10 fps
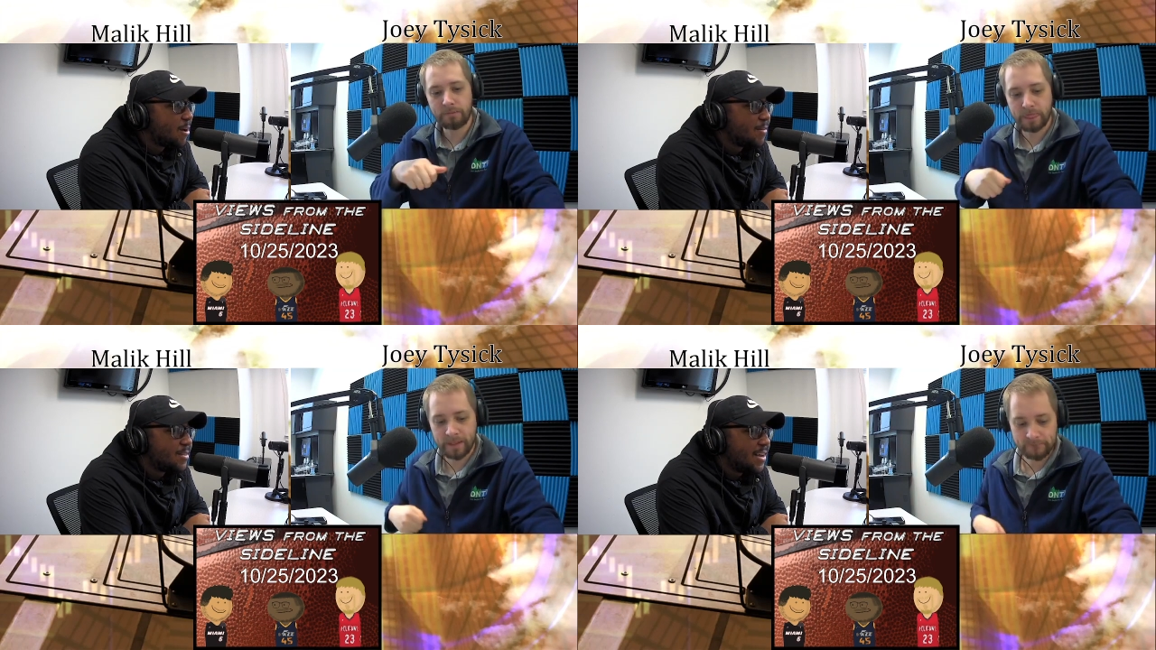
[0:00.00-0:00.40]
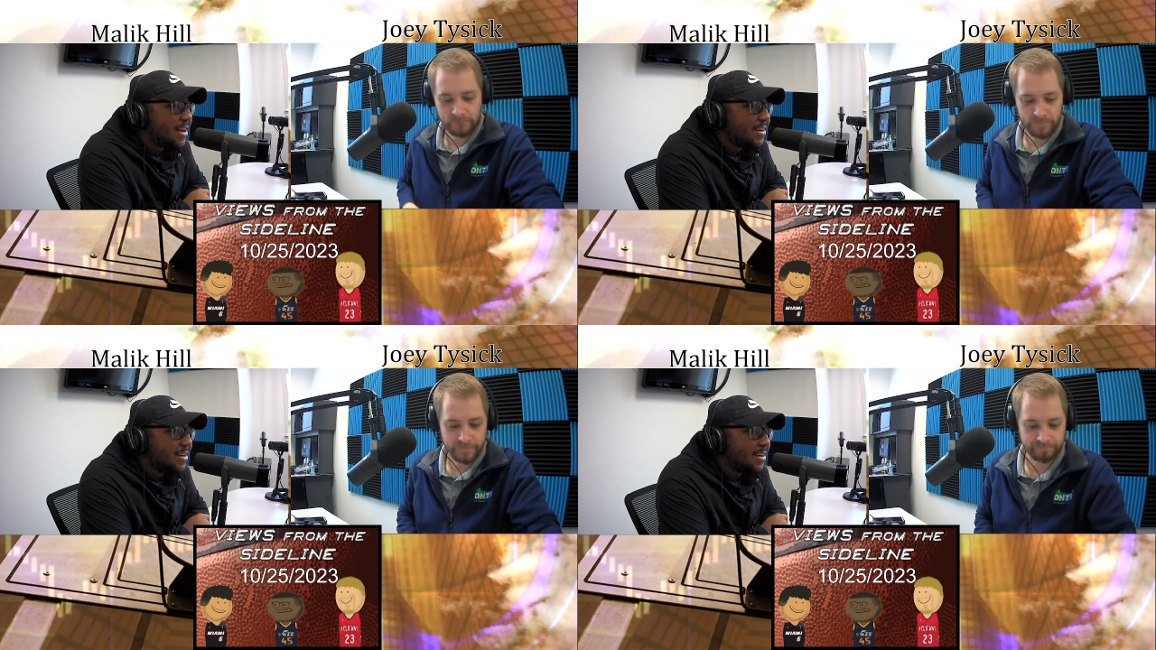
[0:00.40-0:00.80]
Speaker 1: thought of the
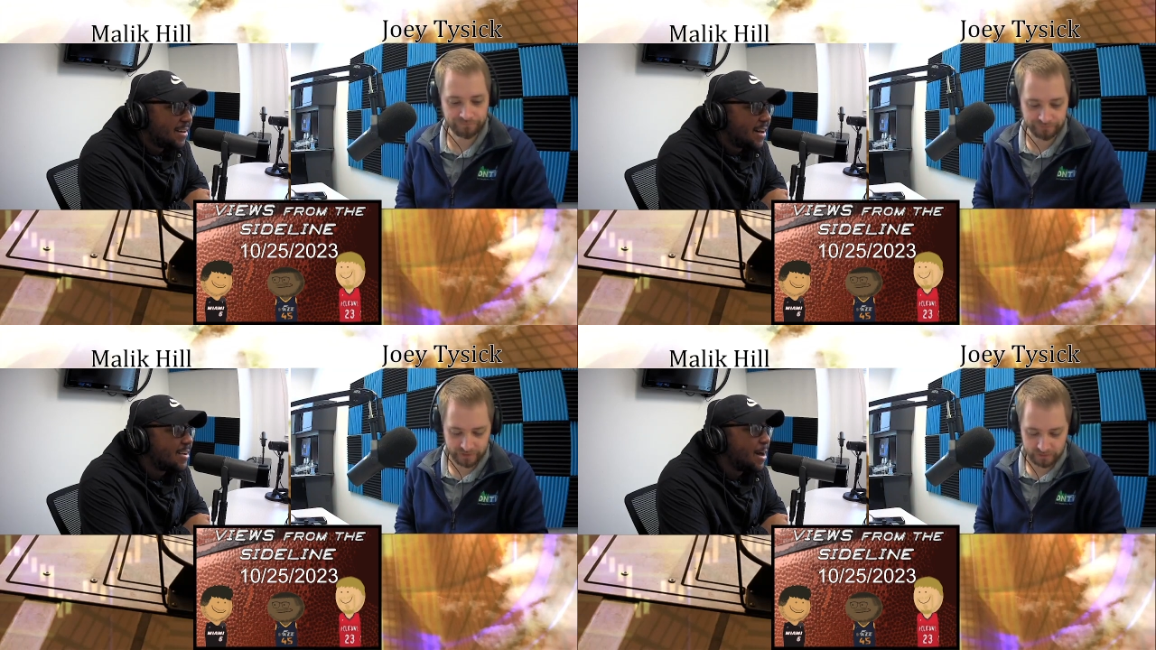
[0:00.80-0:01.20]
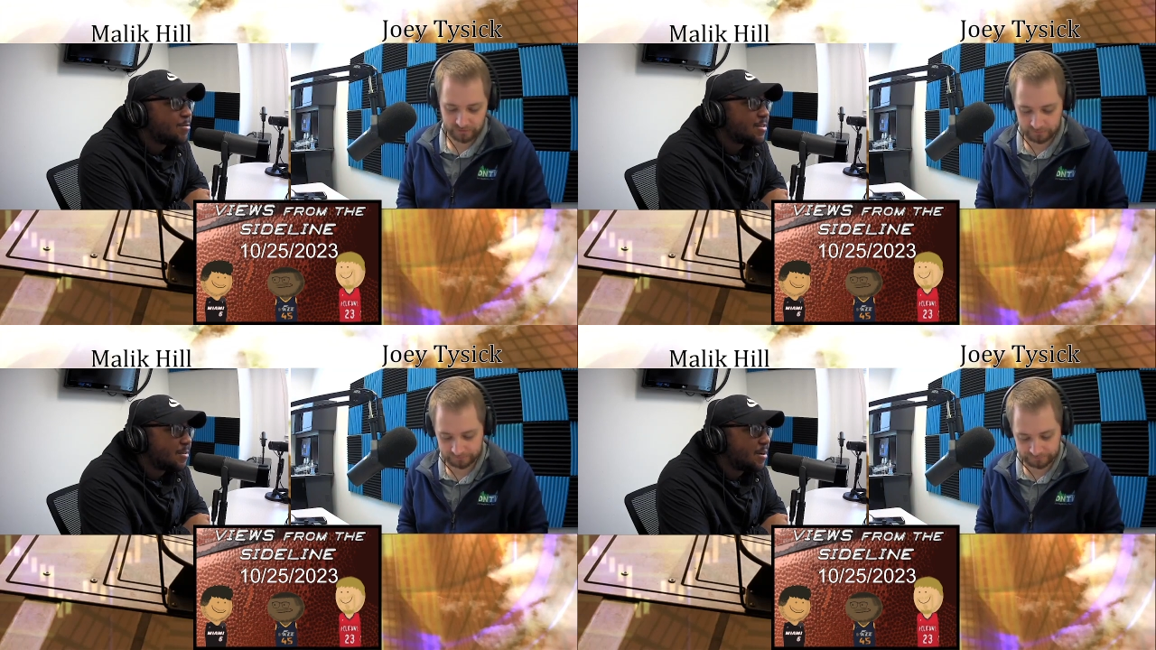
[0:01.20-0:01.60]
idea and I,
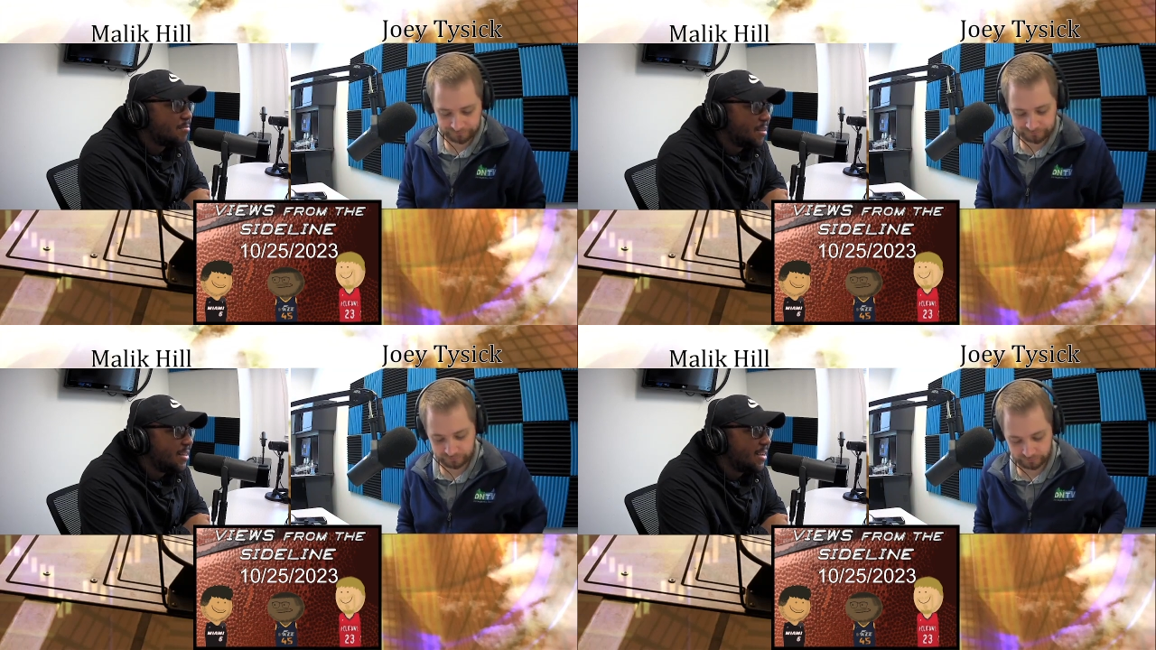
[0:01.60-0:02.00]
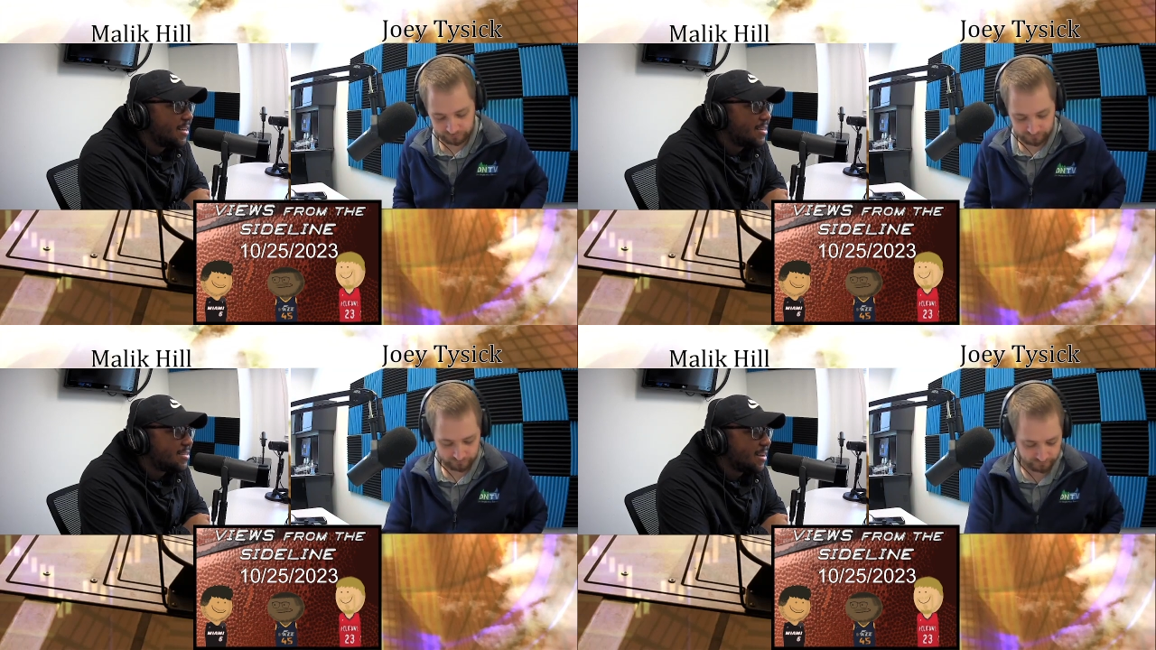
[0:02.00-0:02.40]
I was completely
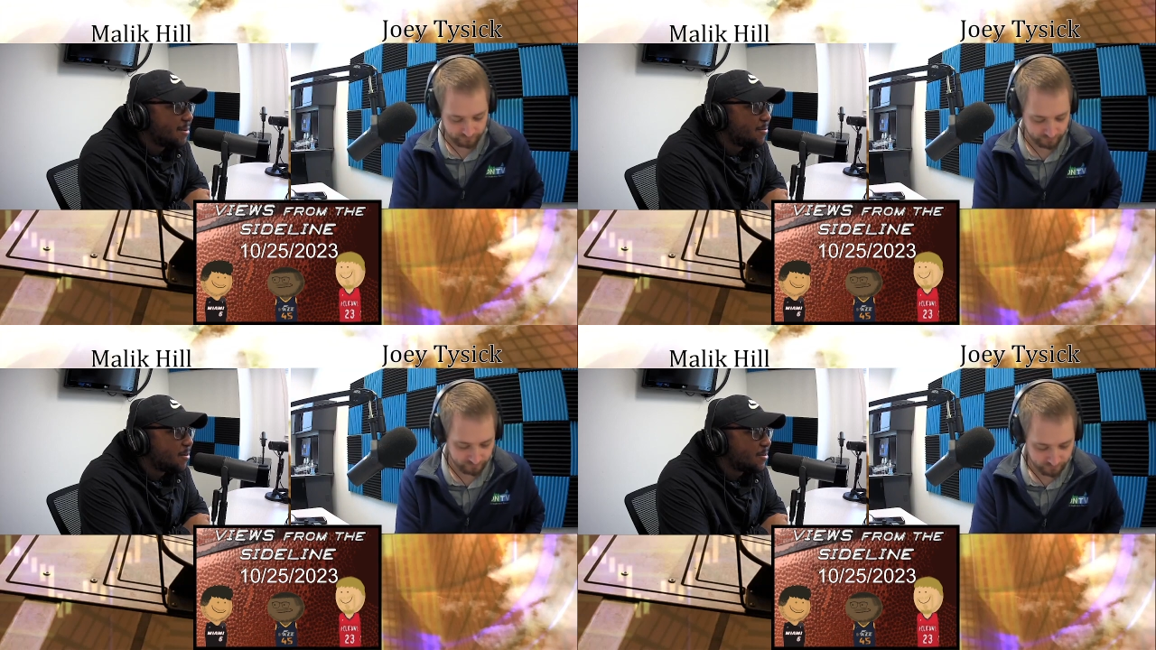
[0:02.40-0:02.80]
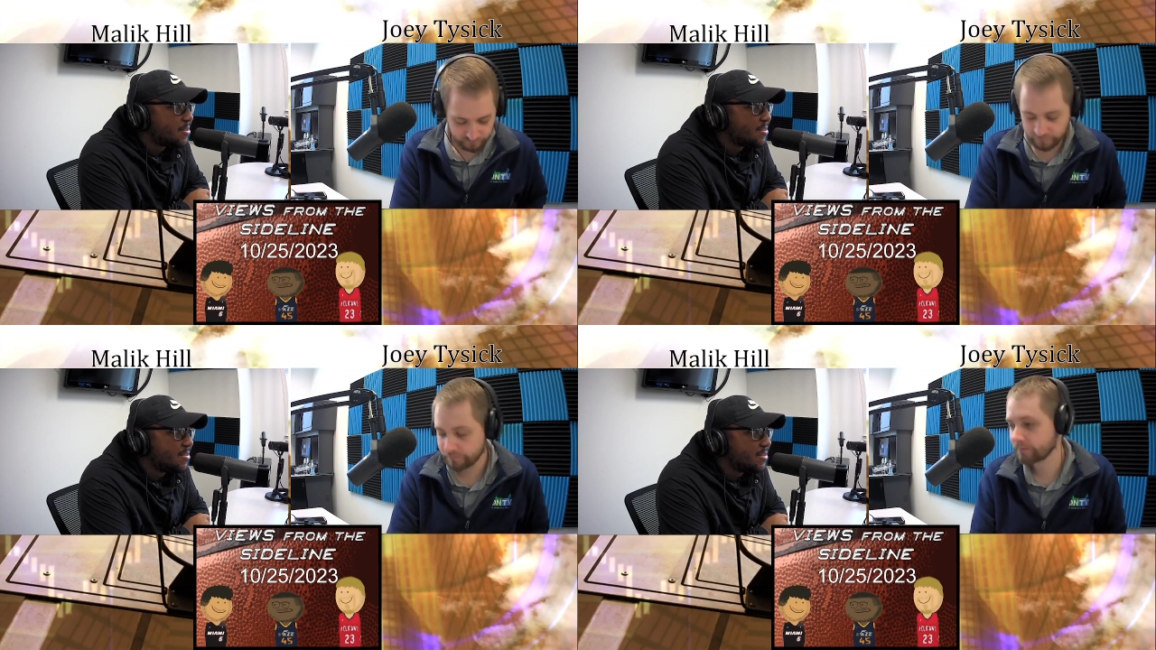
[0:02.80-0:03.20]
against it at
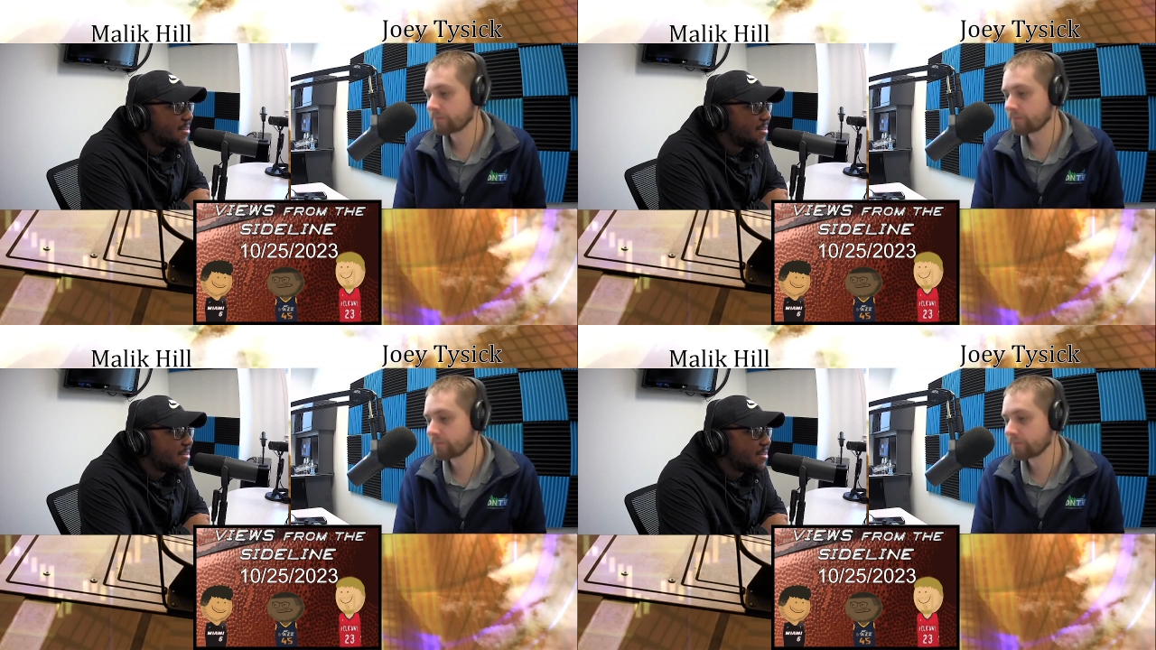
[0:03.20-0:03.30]
first.